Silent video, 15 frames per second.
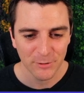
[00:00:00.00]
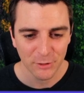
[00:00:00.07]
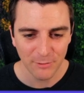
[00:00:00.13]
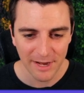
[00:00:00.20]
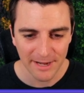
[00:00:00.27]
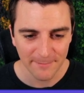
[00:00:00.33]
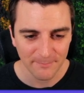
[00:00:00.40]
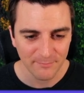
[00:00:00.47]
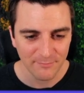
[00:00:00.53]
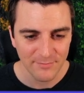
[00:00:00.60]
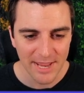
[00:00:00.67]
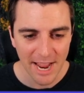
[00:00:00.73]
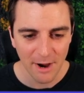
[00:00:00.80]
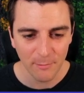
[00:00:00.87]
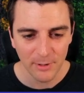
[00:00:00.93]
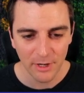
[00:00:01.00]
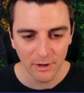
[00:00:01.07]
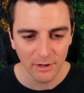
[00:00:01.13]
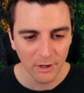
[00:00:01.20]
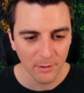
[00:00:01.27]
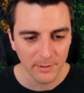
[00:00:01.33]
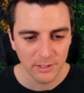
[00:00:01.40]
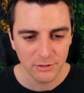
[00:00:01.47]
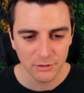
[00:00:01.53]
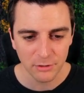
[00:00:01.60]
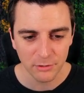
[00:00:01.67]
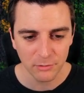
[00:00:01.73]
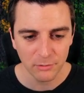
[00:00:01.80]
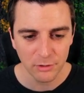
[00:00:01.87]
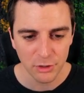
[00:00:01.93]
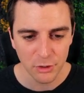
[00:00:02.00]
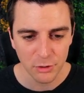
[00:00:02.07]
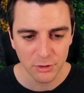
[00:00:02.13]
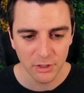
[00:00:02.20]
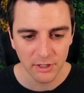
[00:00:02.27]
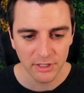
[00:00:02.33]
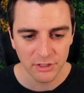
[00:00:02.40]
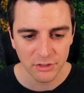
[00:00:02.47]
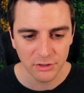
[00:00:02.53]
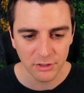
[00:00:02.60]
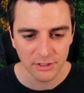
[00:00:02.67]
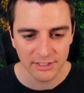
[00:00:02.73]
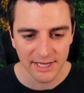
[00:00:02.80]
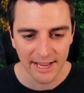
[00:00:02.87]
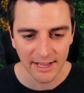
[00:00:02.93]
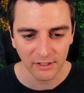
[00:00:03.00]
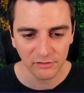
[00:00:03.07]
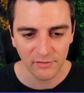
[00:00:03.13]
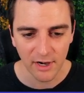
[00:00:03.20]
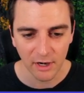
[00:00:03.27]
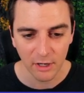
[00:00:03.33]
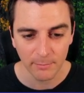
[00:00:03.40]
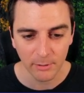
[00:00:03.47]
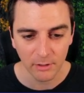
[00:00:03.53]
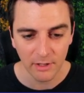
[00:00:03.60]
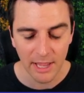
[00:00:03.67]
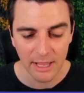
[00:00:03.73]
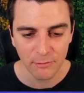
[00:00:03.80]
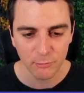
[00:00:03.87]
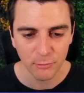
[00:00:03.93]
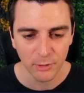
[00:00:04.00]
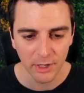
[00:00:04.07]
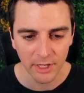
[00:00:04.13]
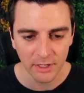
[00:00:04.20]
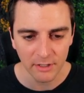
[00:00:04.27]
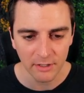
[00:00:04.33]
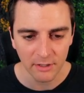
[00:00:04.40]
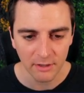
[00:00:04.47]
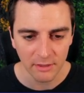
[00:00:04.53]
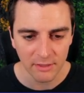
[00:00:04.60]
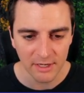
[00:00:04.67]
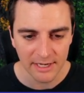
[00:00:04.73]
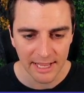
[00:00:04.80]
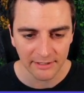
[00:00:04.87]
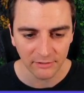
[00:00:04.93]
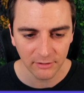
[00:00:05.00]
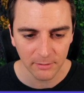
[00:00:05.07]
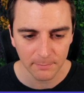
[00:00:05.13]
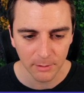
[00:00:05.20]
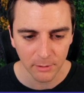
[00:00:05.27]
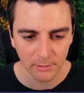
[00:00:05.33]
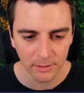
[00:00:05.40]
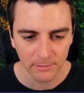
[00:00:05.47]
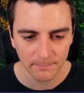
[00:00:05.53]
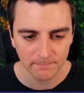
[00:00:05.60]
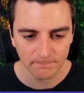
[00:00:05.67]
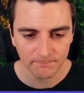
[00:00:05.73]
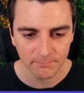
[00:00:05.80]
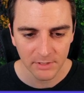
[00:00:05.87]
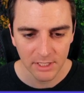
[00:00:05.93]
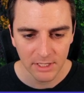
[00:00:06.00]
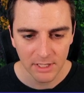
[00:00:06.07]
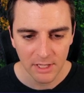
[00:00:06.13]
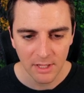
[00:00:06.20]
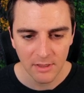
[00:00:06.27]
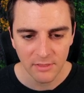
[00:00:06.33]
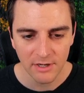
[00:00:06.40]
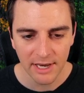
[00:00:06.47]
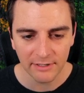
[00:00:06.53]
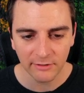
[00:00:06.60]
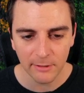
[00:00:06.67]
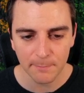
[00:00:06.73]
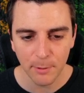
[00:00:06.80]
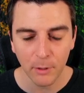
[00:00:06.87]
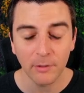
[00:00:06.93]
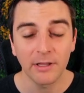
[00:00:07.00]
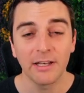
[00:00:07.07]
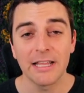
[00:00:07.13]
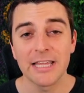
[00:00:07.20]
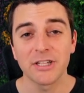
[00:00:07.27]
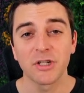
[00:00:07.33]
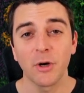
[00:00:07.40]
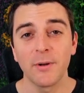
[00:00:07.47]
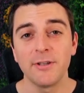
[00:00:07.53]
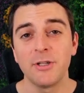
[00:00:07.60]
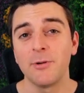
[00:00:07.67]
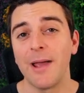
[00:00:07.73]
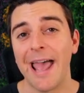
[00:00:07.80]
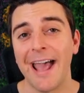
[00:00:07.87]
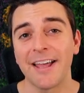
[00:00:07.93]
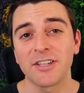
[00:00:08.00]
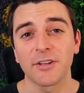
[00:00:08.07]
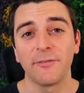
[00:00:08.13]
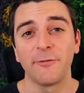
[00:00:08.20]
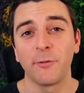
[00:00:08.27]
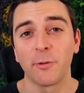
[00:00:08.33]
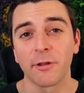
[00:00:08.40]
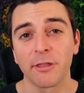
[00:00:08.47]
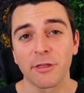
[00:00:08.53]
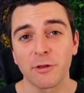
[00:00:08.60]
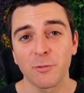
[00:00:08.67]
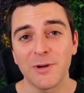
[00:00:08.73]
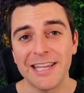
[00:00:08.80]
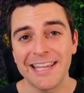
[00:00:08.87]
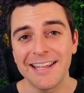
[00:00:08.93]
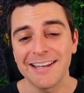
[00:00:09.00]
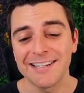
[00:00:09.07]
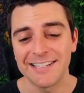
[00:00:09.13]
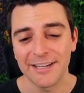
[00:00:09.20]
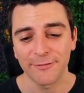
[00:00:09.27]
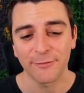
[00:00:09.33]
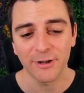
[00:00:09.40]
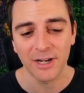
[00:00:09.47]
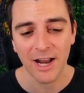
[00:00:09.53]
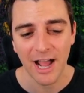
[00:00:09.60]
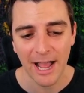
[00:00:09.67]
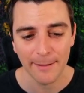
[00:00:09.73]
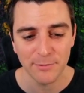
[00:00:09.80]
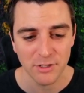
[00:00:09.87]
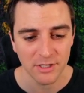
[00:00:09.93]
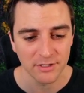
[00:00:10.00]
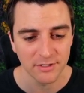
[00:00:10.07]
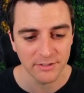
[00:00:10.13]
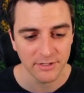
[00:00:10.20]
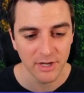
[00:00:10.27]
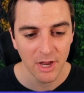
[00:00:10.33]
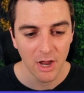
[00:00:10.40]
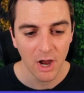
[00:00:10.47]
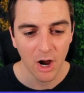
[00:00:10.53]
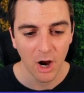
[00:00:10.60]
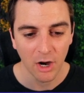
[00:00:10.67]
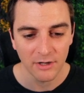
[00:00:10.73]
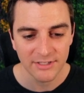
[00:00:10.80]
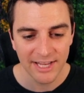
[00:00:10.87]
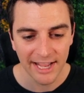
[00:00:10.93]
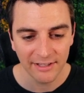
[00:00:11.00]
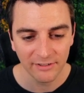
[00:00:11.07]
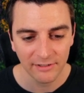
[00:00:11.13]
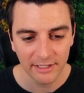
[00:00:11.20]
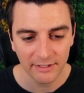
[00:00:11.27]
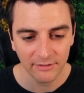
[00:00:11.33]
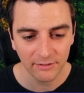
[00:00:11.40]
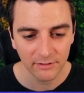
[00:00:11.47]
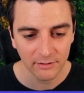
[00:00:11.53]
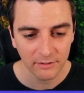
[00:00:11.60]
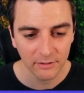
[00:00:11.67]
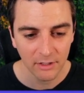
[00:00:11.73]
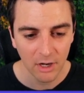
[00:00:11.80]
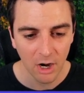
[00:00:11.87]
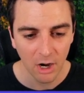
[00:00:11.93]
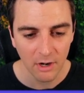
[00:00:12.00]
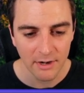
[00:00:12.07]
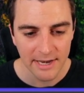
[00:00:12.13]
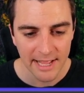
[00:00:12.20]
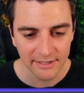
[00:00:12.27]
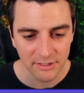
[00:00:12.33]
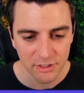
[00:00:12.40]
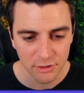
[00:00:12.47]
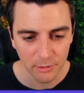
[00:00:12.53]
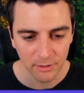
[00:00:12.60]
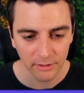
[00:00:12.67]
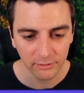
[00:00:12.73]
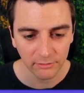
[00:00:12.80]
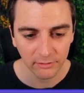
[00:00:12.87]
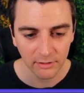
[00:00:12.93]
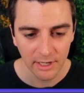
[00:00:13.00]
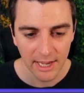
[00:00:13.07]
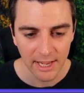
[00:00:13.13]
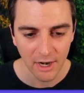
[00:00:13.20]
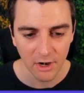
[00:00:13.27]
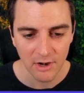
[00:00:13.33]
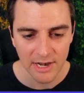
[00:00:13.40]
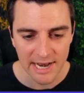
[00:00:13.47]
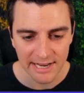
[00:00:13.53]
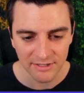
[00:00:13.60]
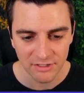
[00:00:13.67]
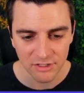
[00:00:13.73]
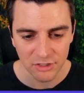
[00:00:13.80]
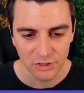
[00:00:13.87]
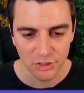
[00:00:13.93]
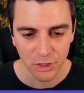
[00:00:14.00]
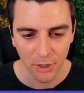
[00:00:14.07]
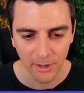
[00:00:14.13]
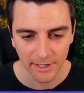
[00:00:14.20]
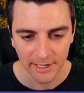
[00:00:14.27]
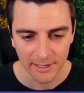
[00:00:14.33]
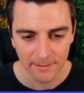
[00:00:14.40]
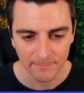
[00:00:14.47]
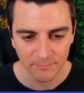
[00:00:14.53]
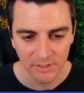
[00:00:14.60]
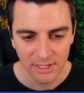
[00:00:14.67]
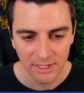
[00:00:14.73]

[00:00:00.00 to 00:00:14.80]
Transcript: Great, now we are going to use our insert tags variable and run the nest component. The nest component is going to ask for three different options, our text list, our nest source, and our nest target.